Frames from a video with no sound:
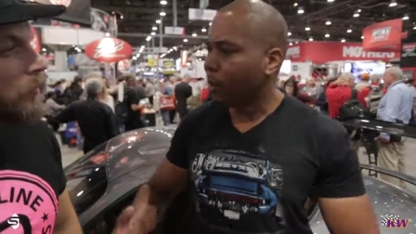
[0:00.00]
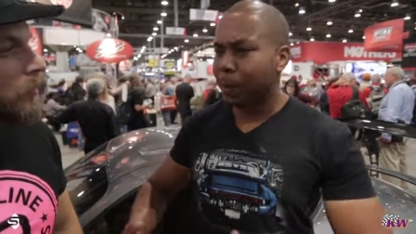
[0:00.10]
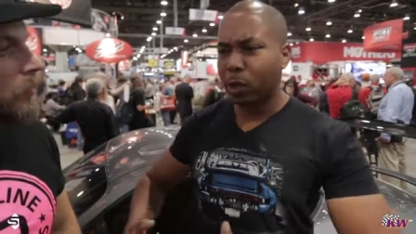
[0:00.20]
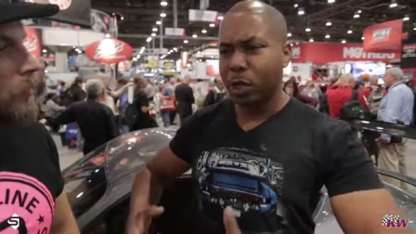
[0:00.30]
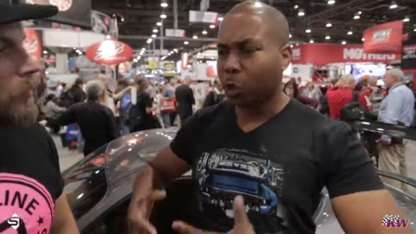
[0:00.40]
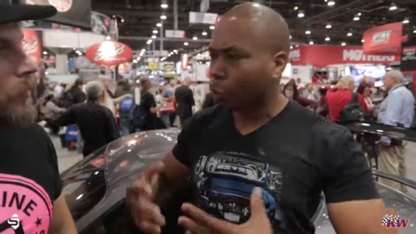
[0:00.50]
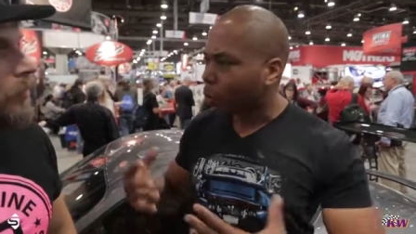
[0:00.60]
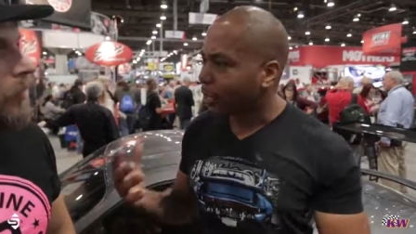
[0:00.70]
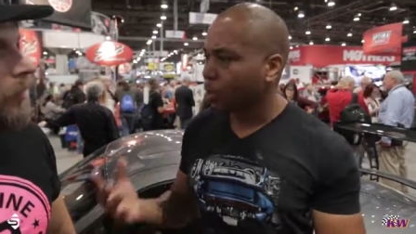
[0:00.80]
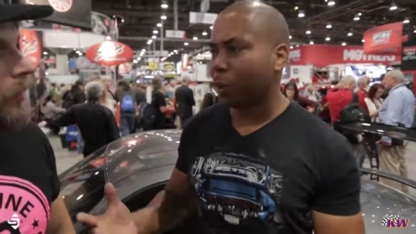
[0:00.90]
me building
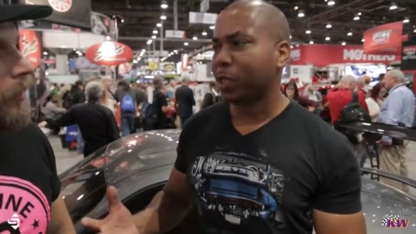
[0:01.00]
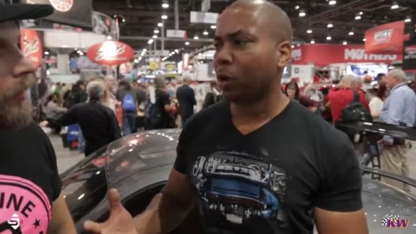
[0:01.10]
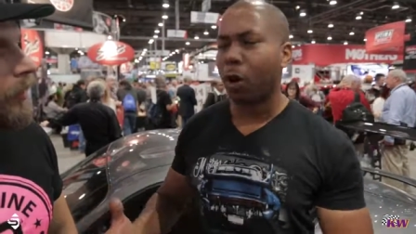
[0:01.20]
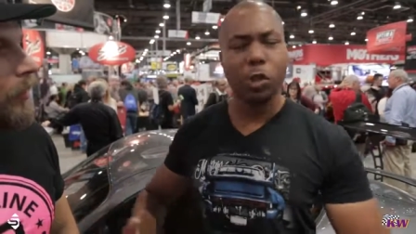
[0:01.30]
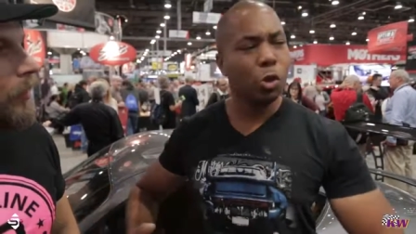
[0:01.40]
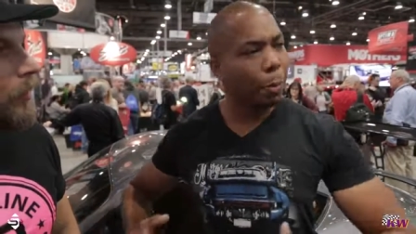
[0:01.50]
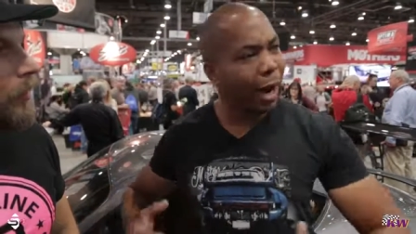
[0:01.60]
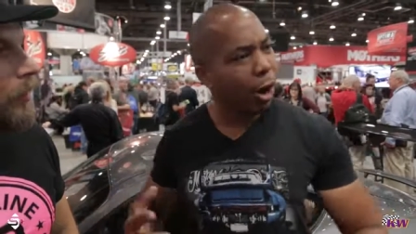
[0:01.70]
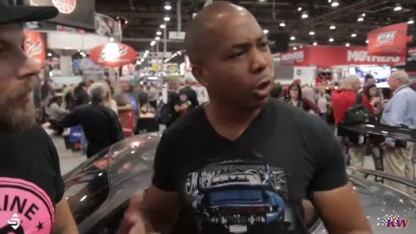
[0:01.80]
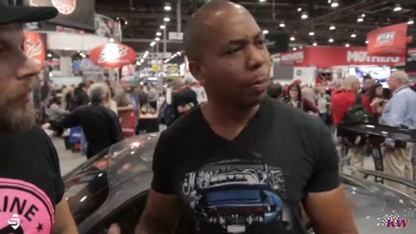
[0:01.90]
crazy, crazy cars, super
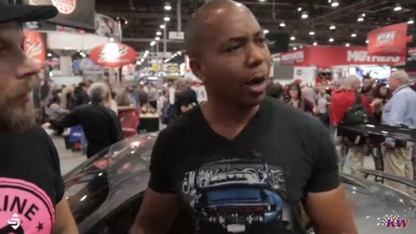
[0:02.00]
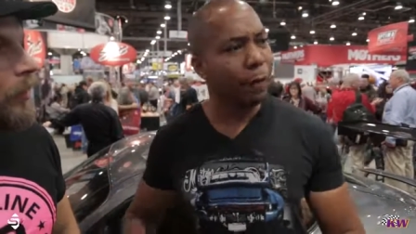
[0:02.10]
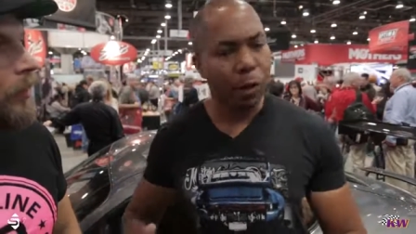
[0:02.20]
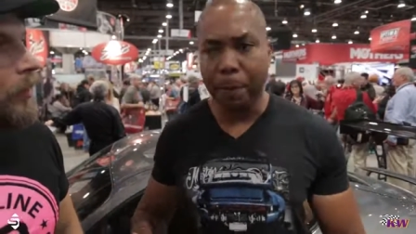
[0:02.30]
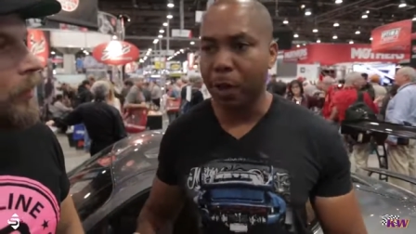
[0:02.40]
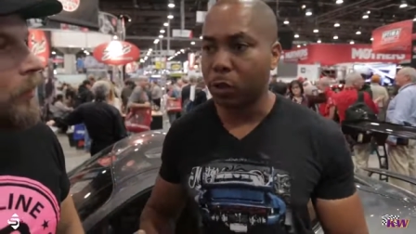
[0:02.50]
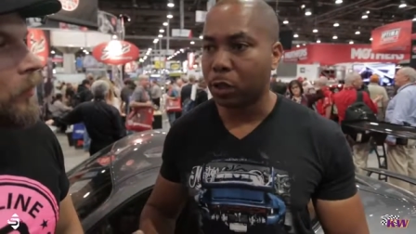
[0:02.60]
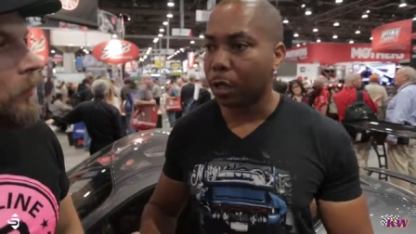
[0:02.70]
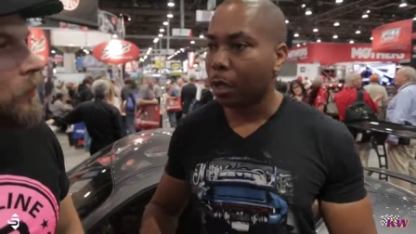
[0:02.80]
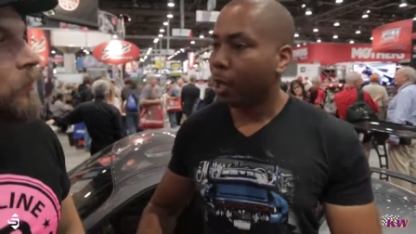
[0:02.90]
high horsepower, fully
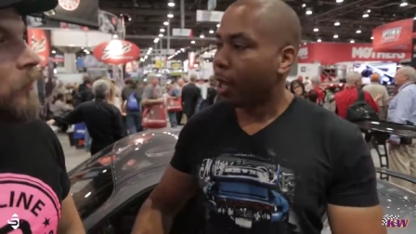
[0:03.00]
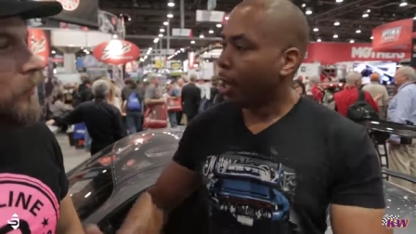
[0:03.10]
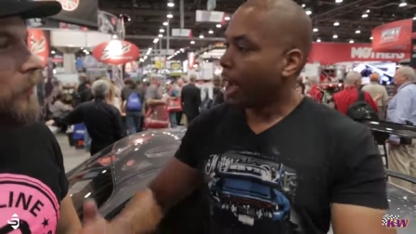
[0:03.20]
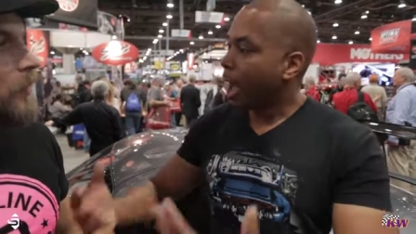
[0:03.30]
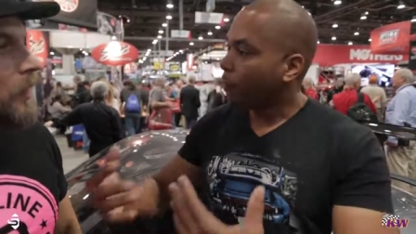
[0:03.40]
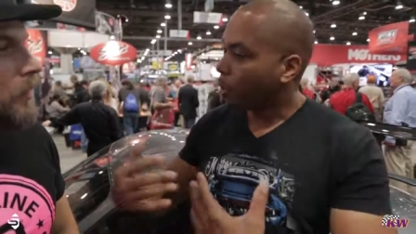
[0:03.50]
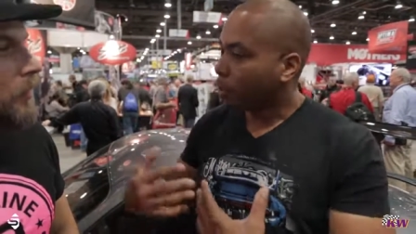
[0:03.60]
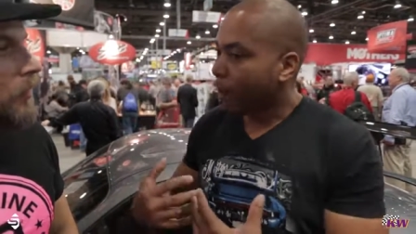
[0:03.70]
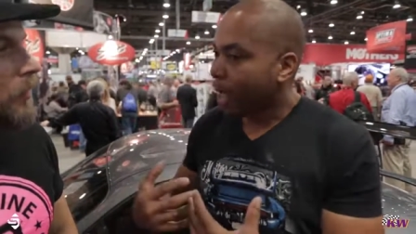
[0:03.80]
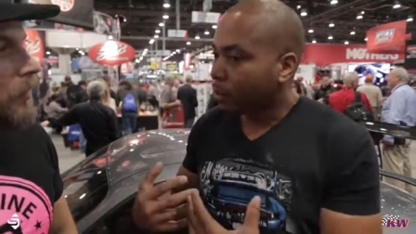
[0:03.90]
built. I've got
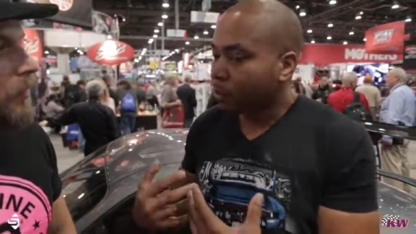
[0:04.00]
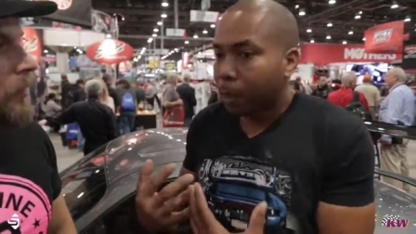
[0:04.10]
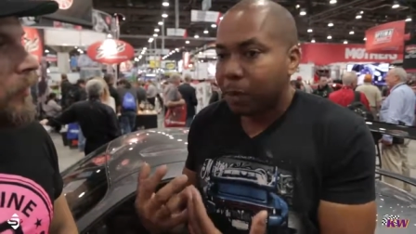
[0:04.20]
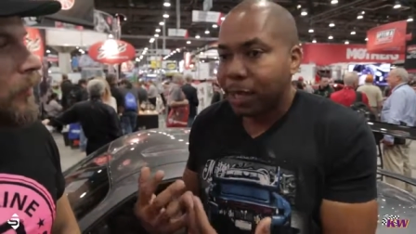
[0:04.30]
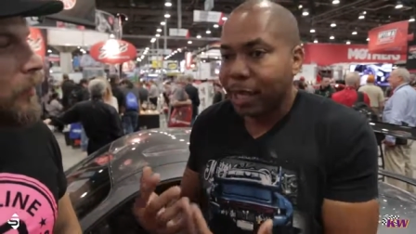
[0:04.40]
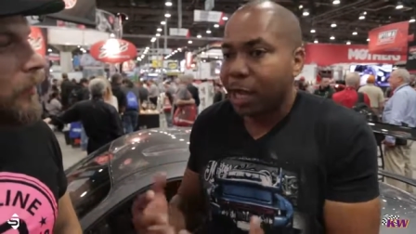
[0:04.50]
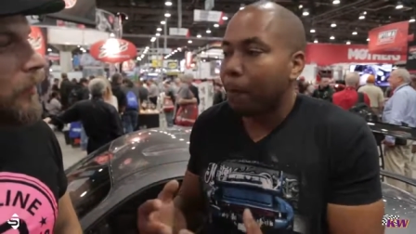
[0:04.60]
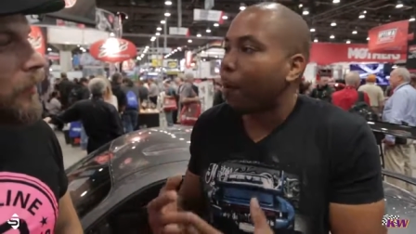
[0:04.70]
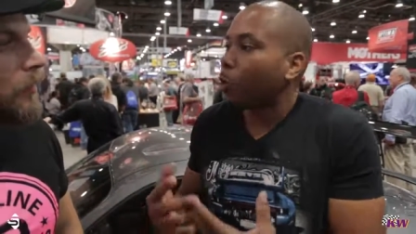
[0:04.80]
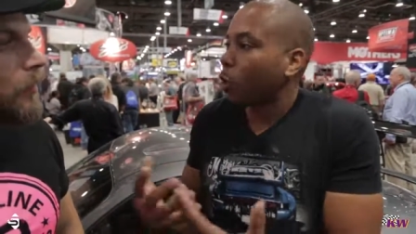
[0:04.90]
demands of something that they
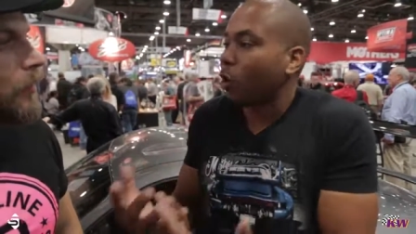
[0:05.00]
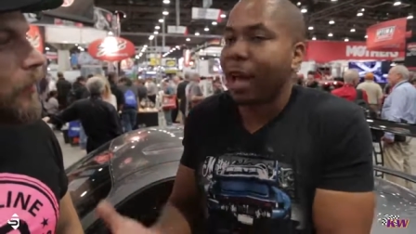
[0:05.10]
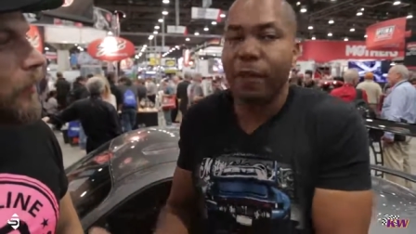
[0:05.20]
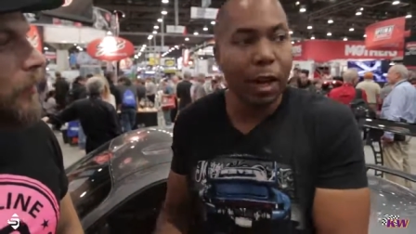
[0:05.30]
can bolt on and have a